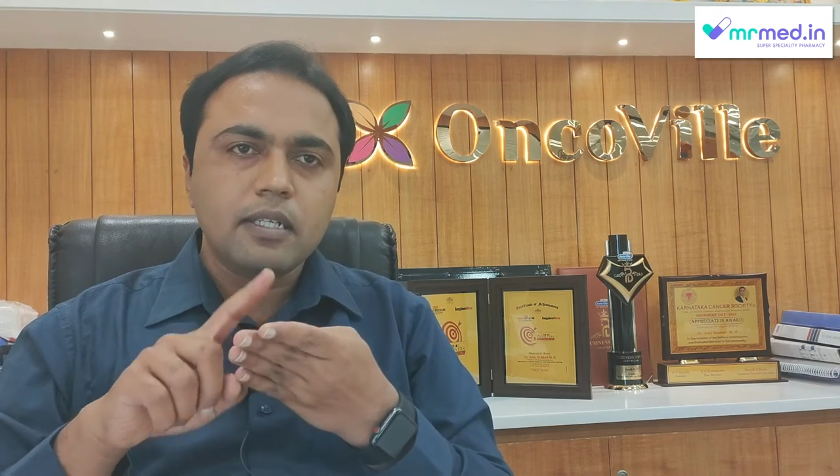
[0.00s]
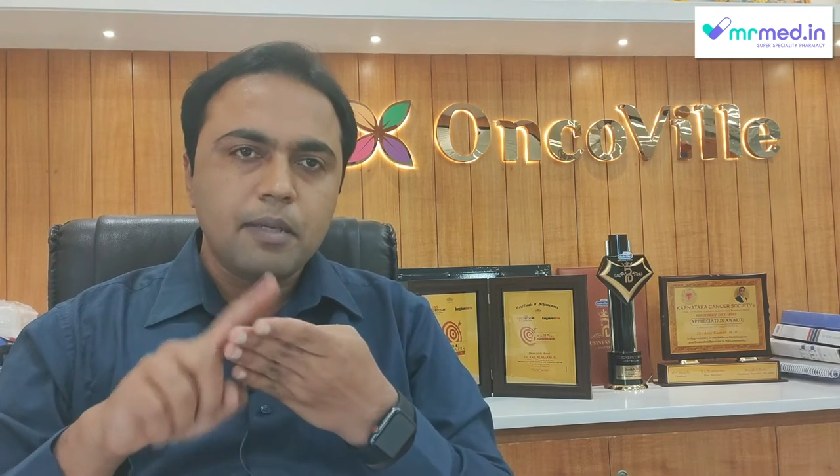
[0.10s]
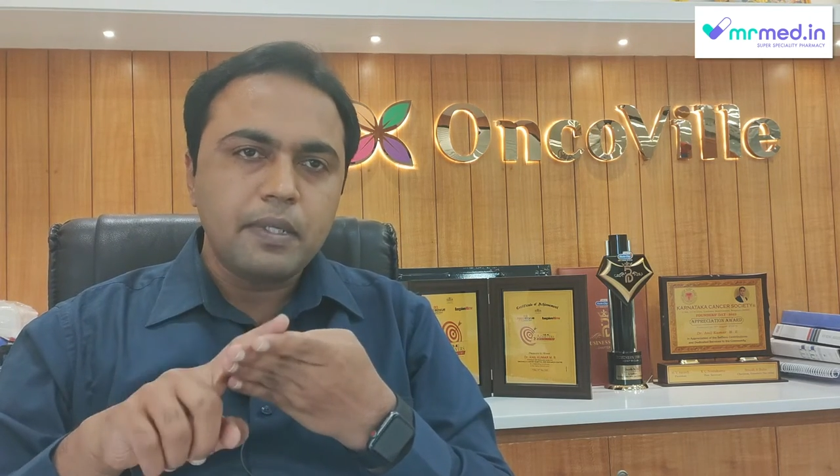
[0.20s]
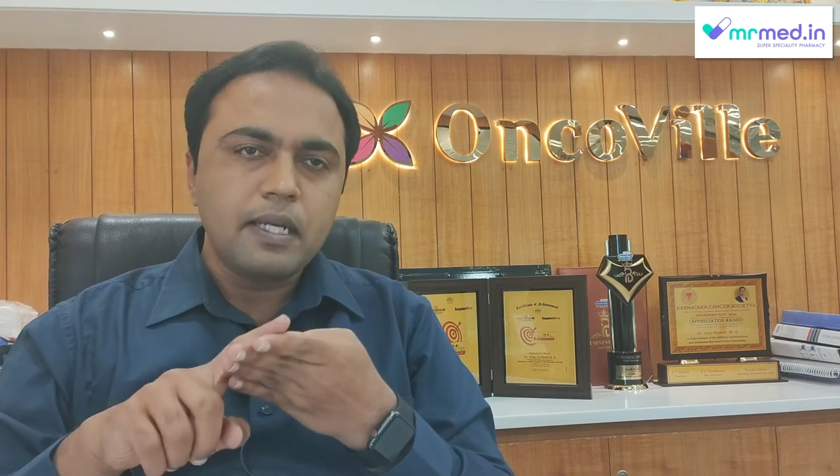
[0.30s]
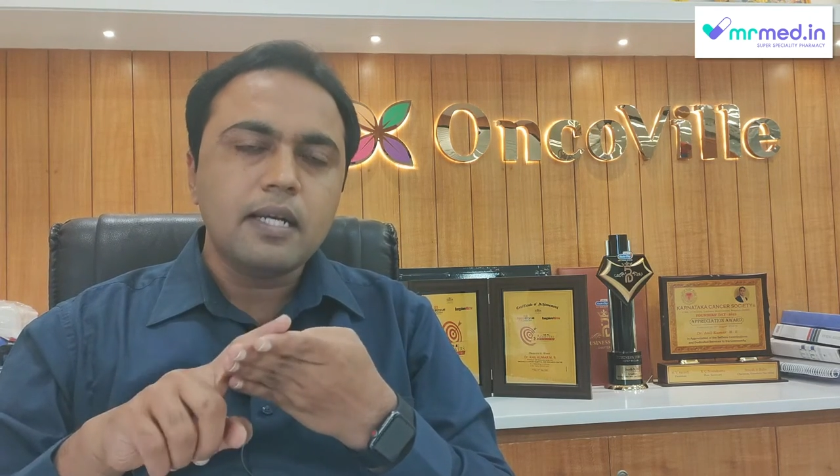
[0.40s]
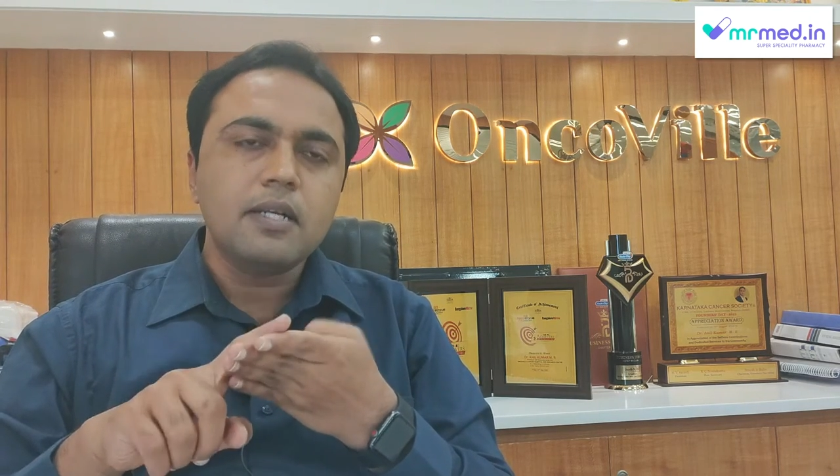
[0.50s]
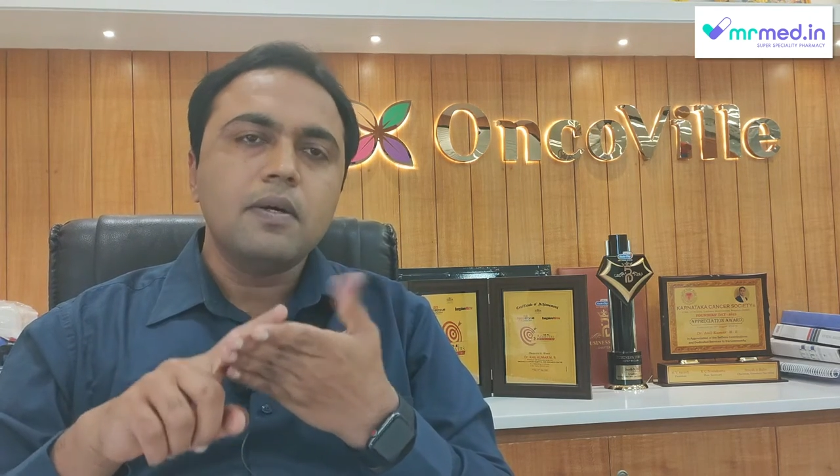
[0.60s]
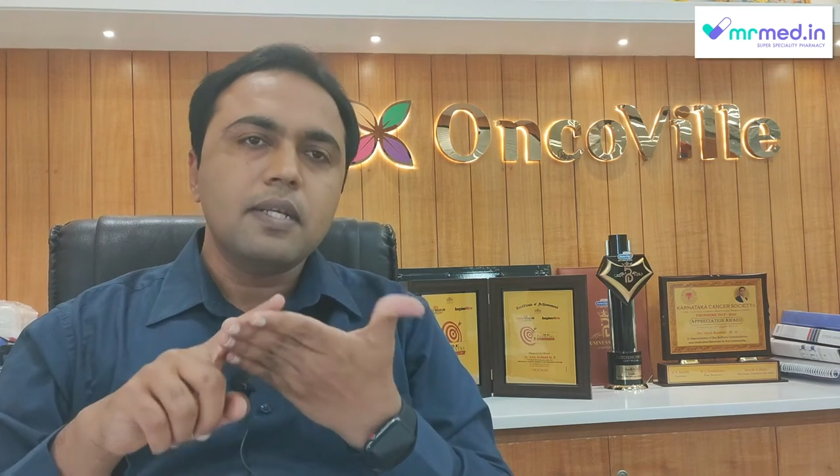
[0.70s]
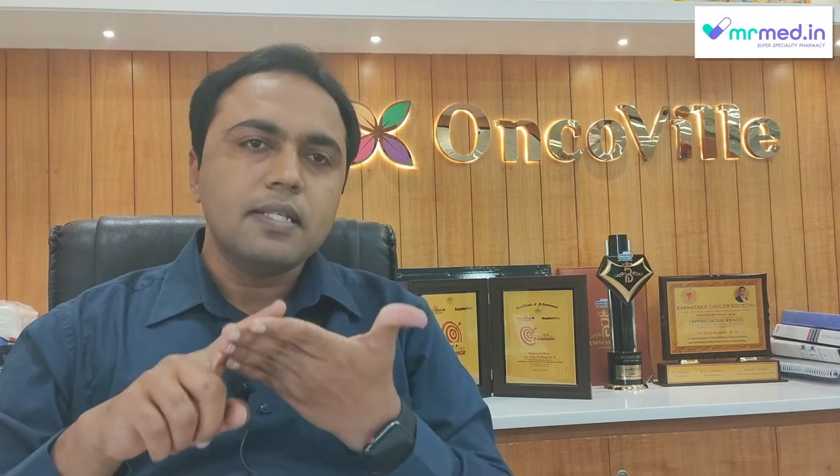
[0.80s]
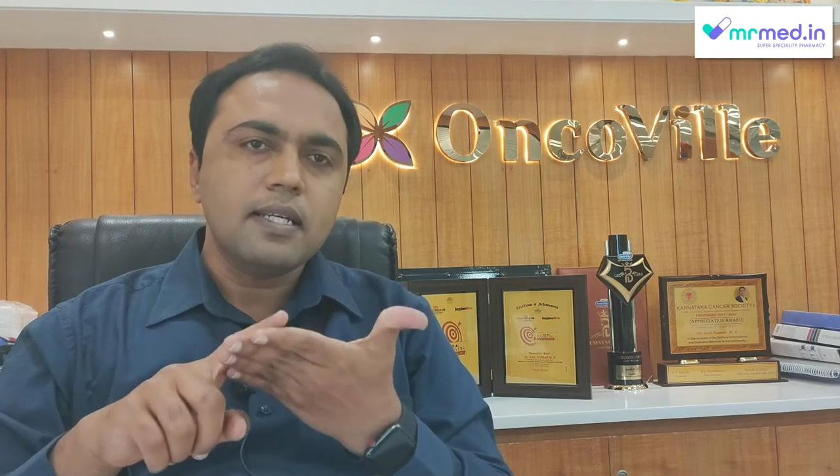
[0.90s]
rapid arc
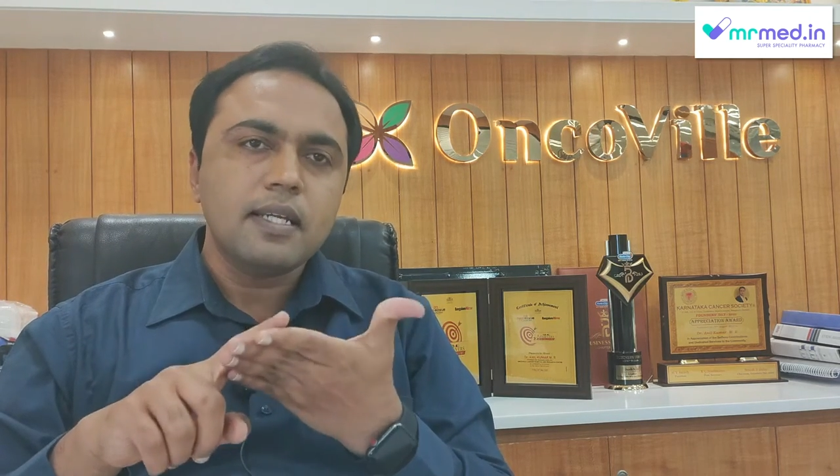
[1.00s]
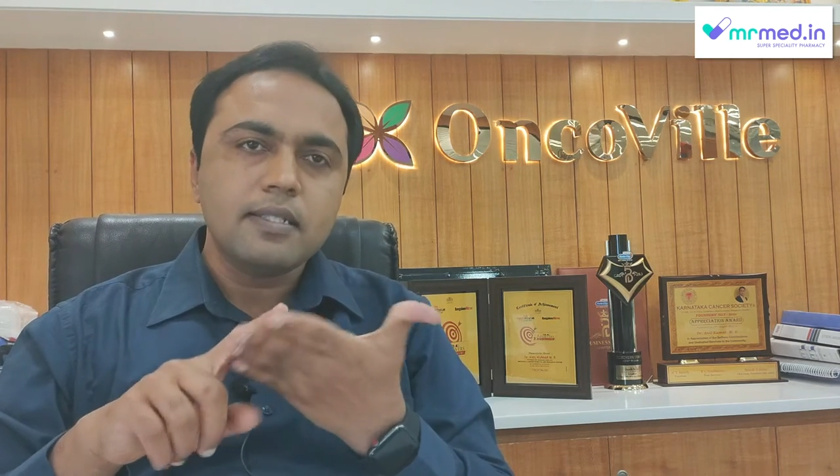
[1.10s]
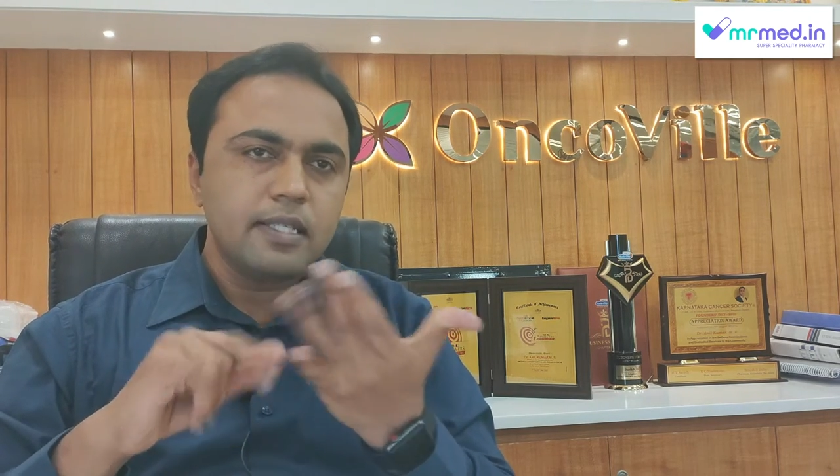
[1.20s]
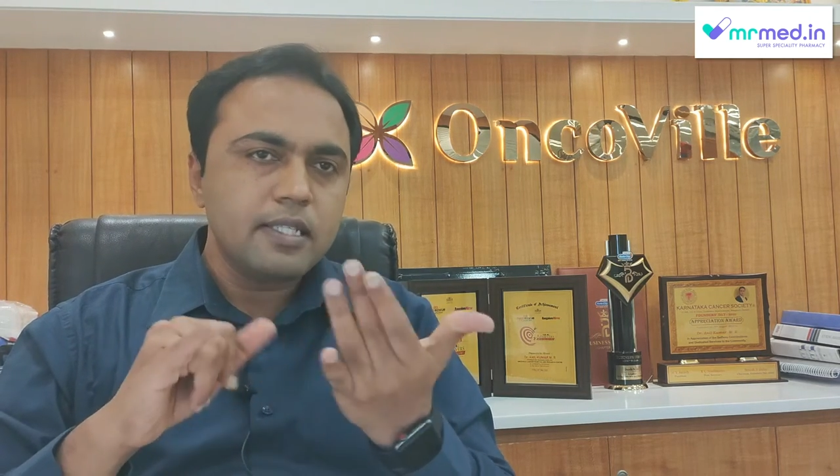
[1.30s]
or SRS and